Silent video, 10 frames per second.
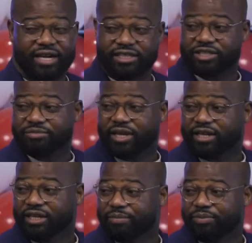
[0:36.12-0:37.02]
could just make a
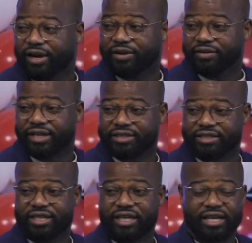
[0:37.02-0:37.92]
little
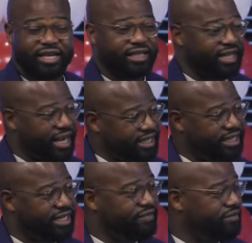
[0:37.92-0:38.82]
progress, then I can
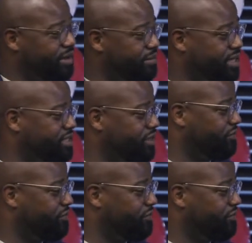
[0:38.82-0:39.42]
alleviate myself